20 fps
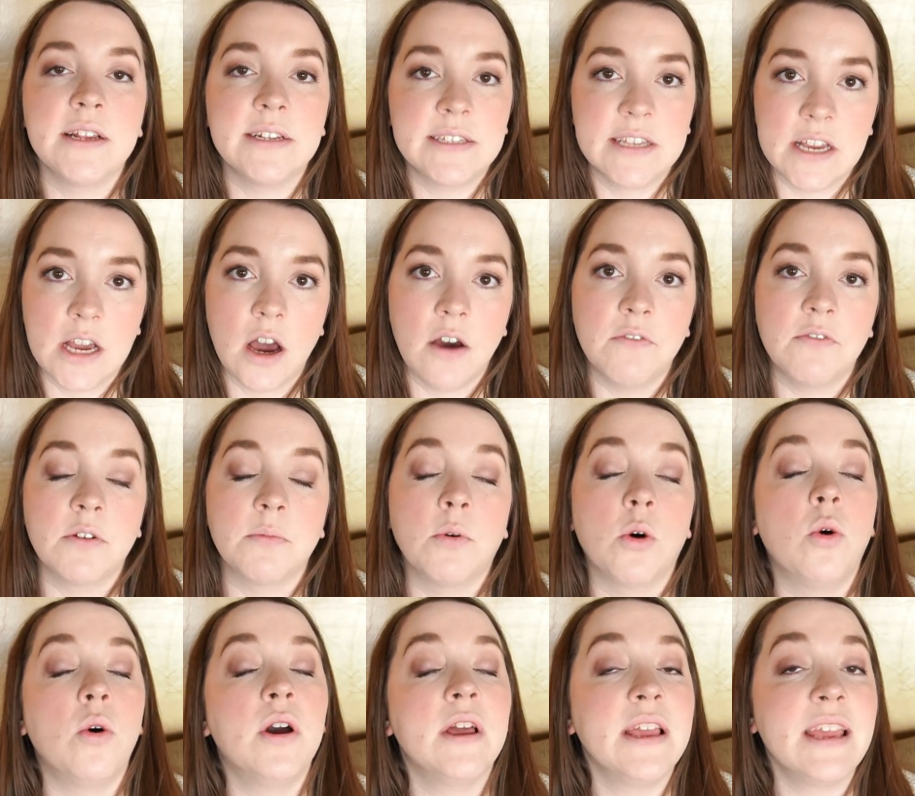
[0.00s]
Is it
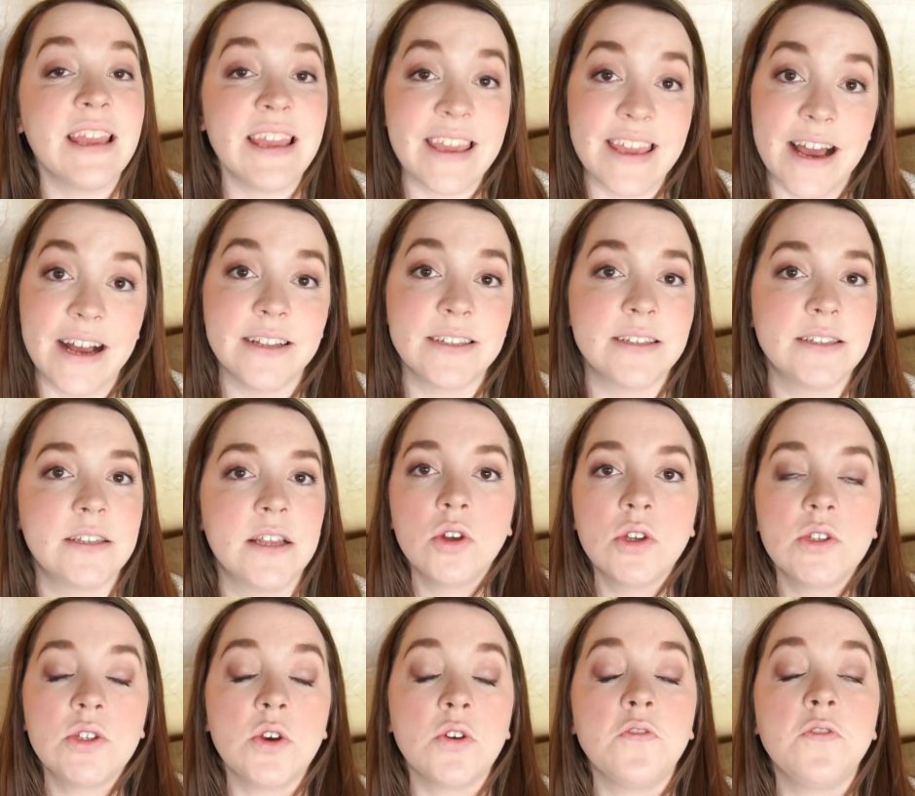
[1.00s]
comfortable? Yes.
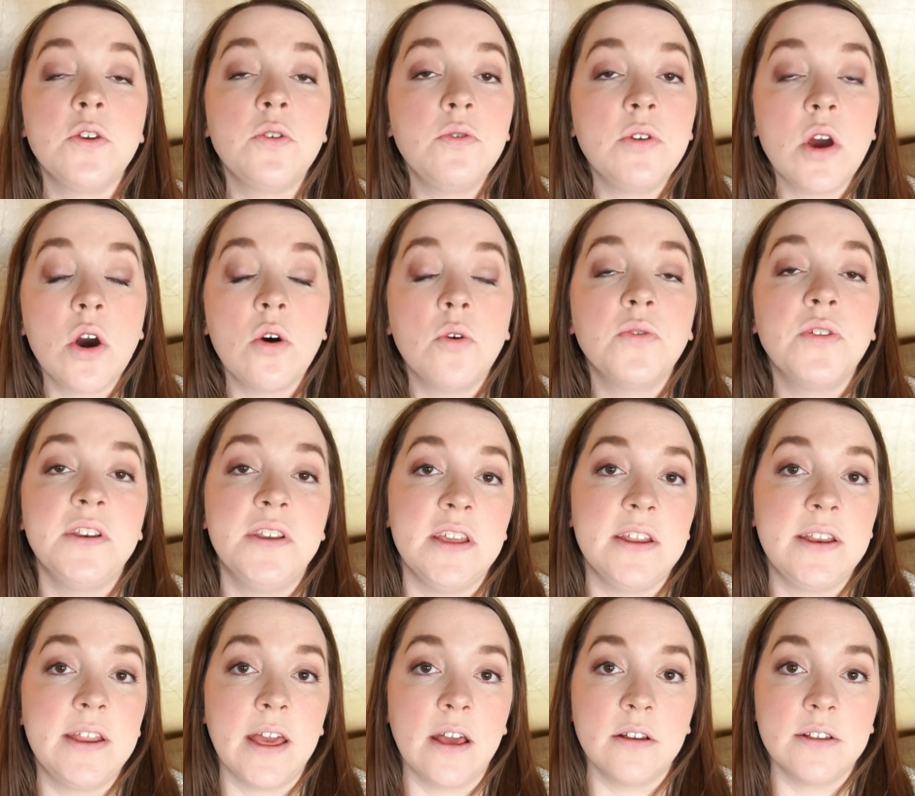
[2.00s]
So if you know the
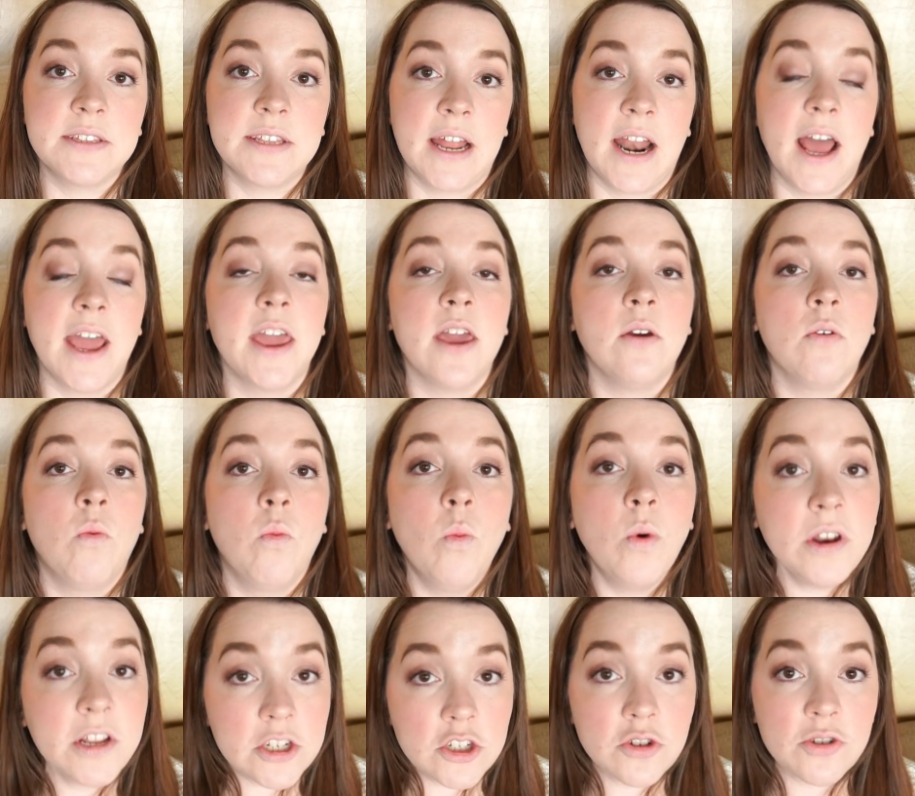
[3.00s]
details that I
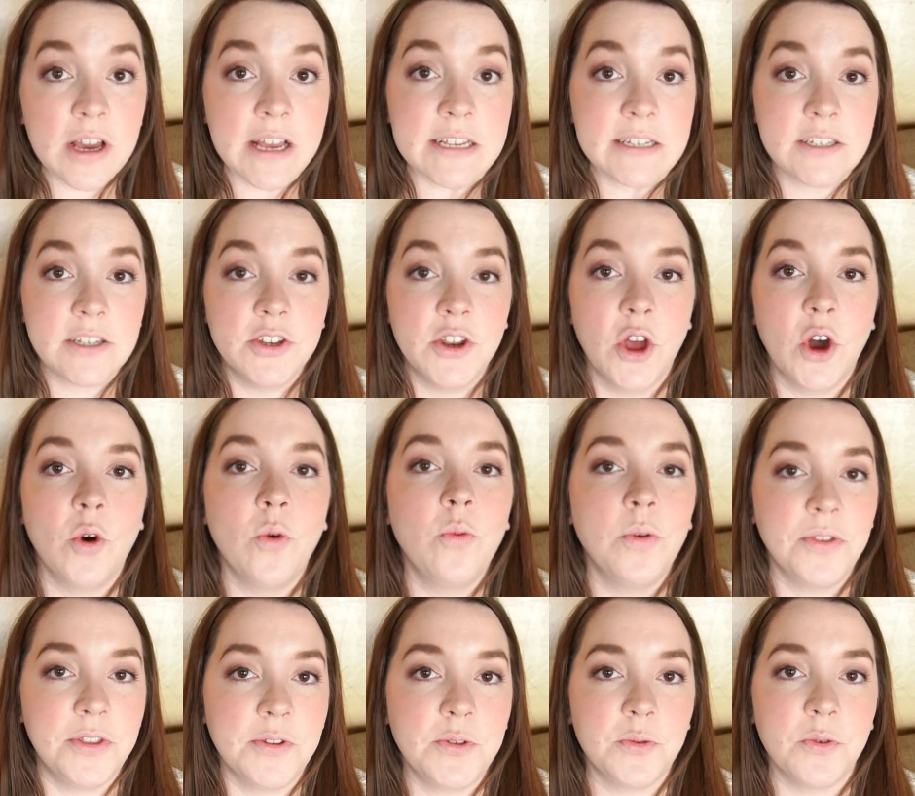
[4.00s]
wanted you guys to know
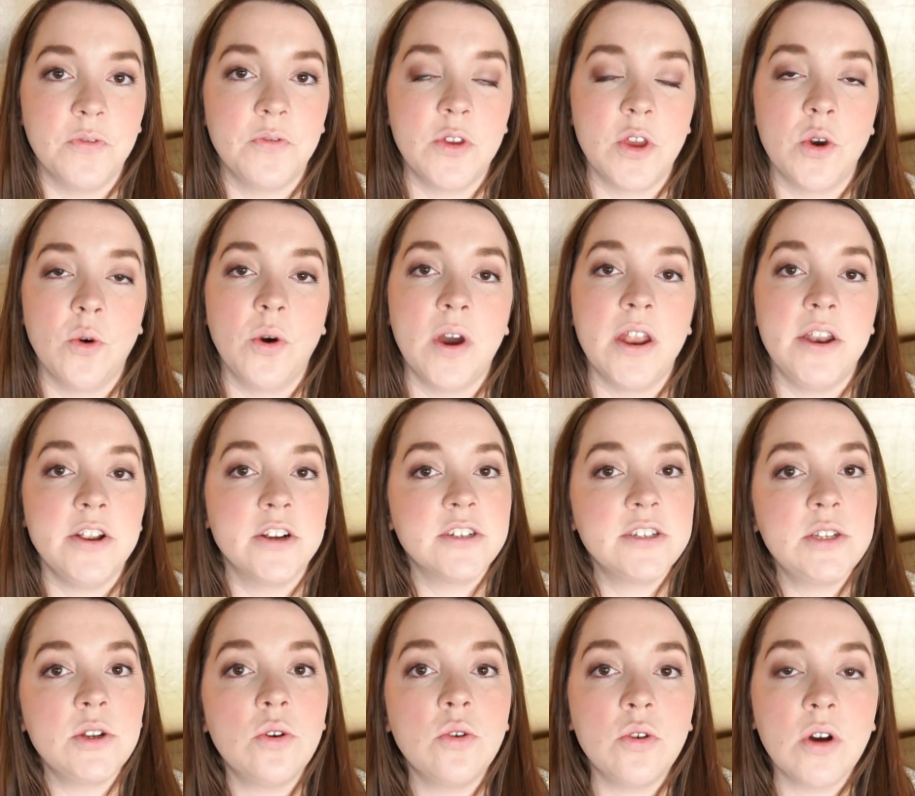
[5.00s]
with this review and you're
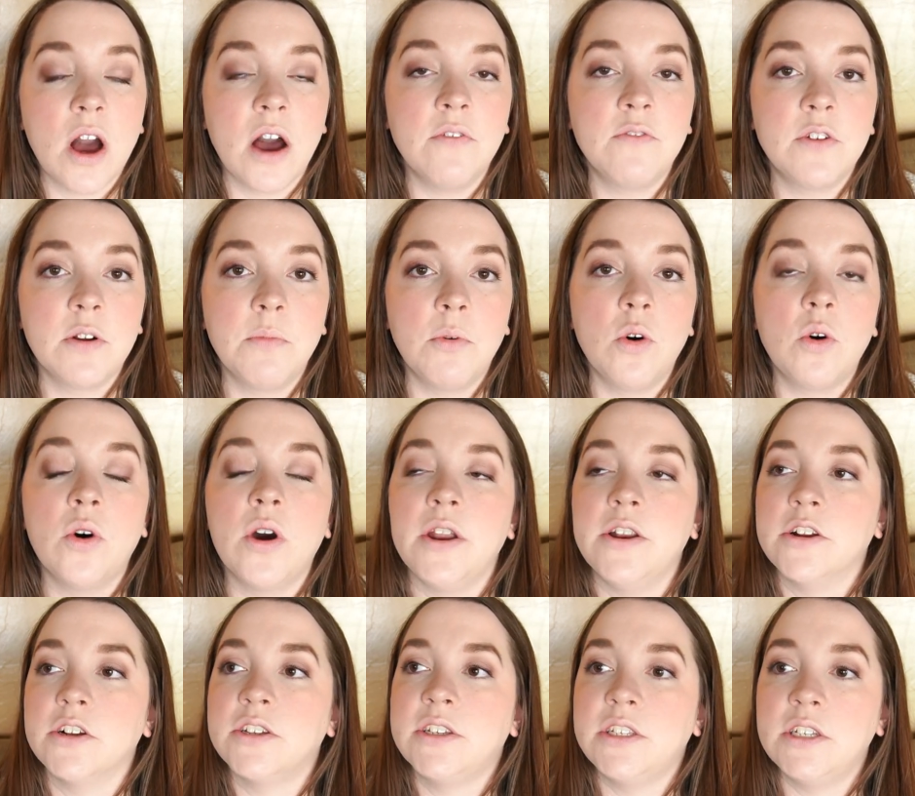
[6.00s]
still comfortable and
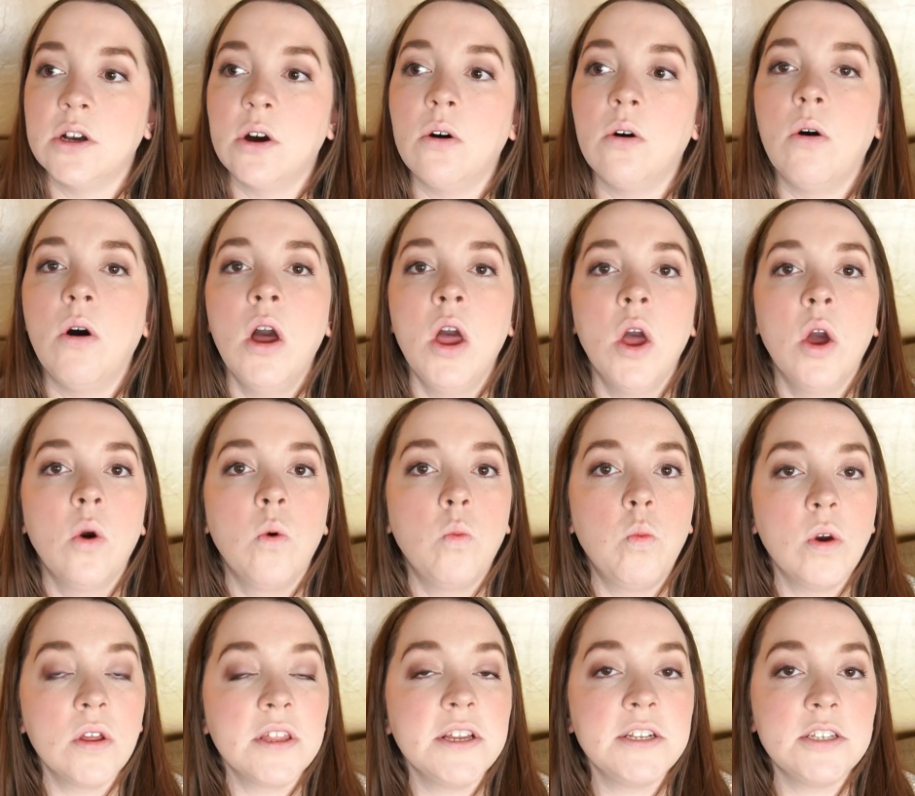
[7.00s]
you're still
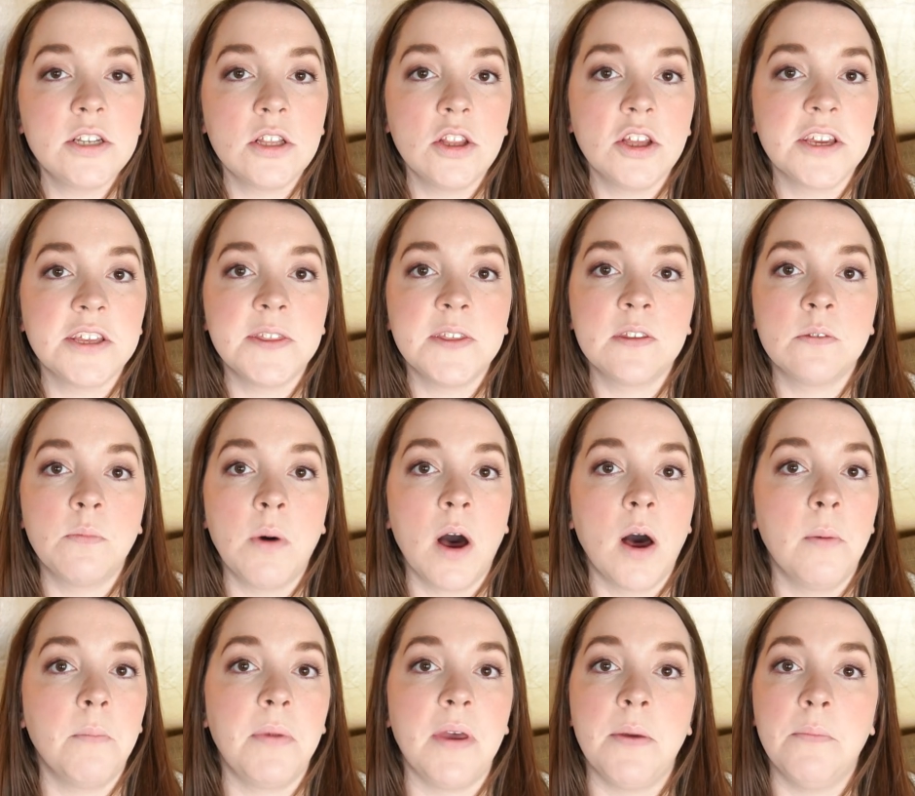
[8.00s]
willing to look at this
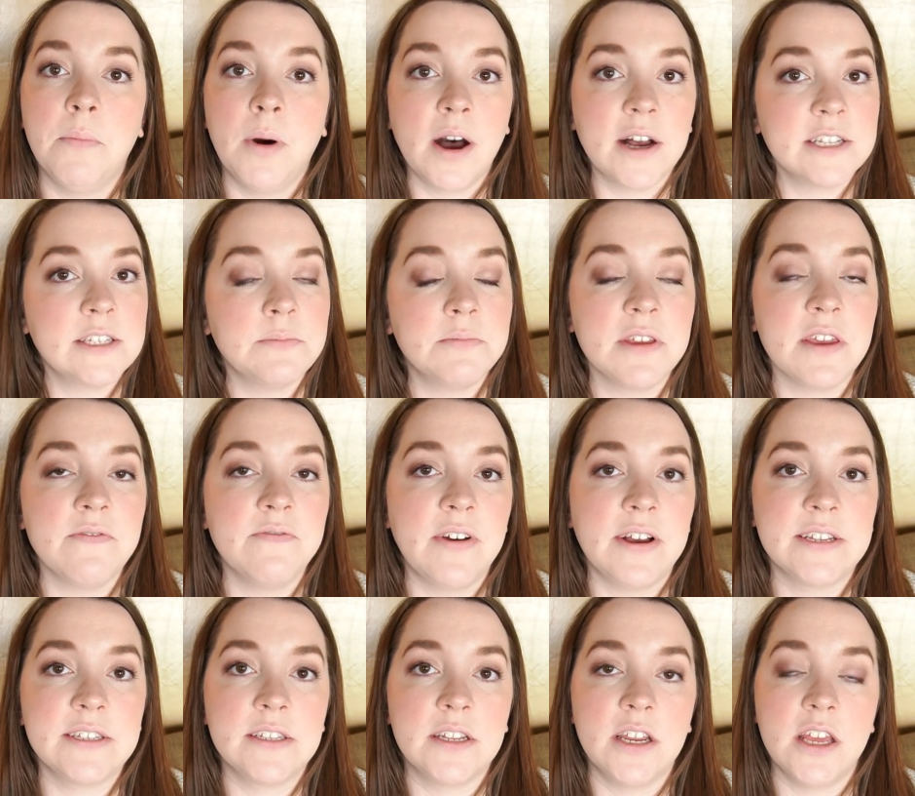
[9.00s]
pump and possibly
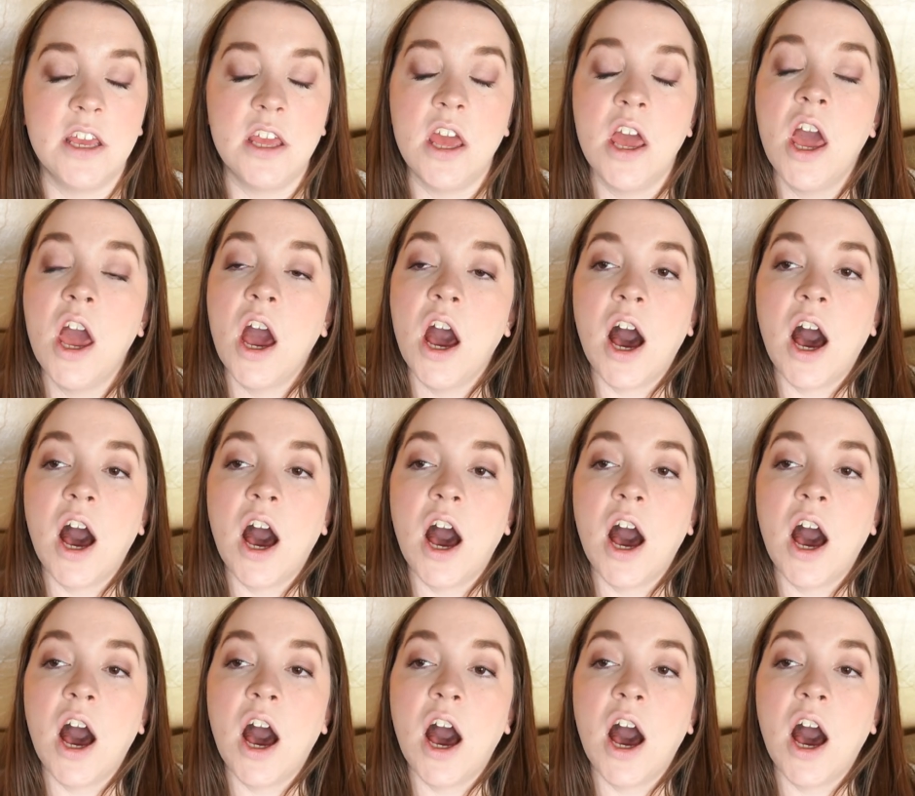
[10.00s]
invest in it,